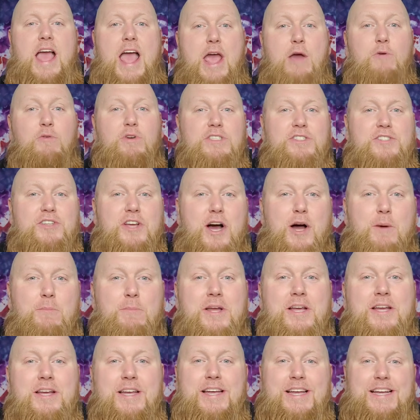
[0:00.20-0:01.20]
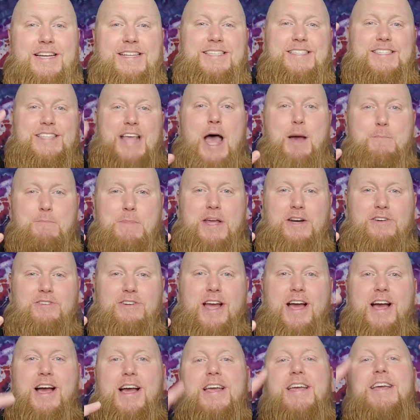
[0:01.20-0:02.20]
Hey, what's up? It's That Metal
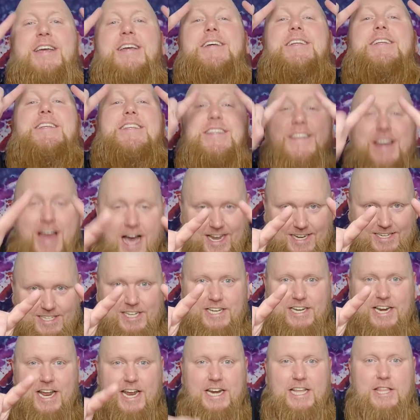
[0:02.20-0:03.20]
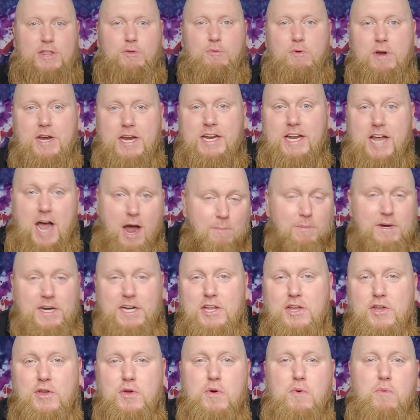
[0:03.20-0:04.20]
Guy, 1983, coming
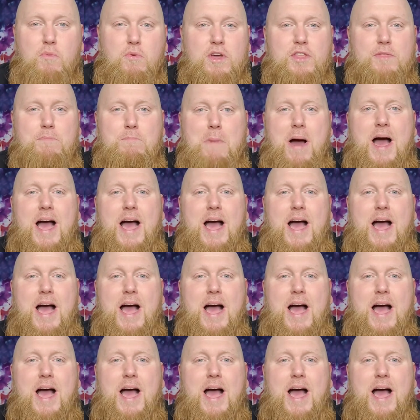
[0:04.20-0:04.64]
to you with